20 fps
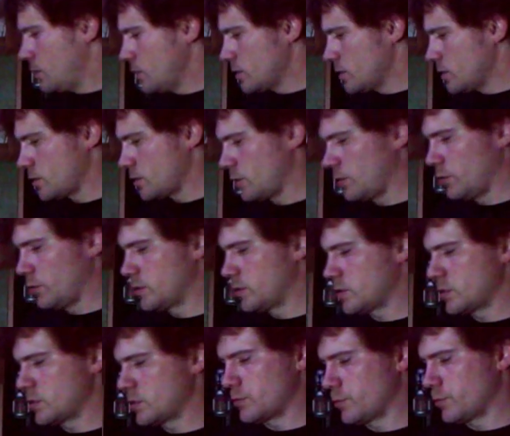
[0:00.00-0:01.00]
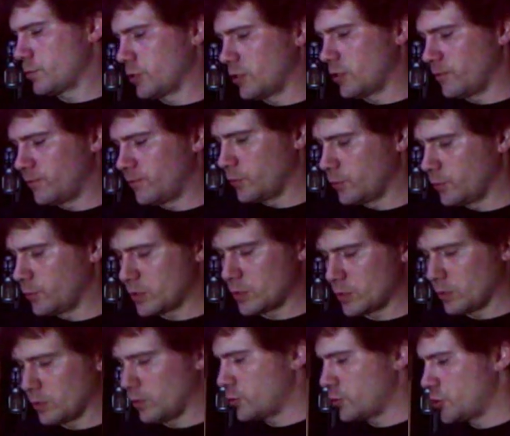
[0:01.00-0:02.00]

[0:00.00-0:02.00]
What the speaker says: So it's really good for doing solo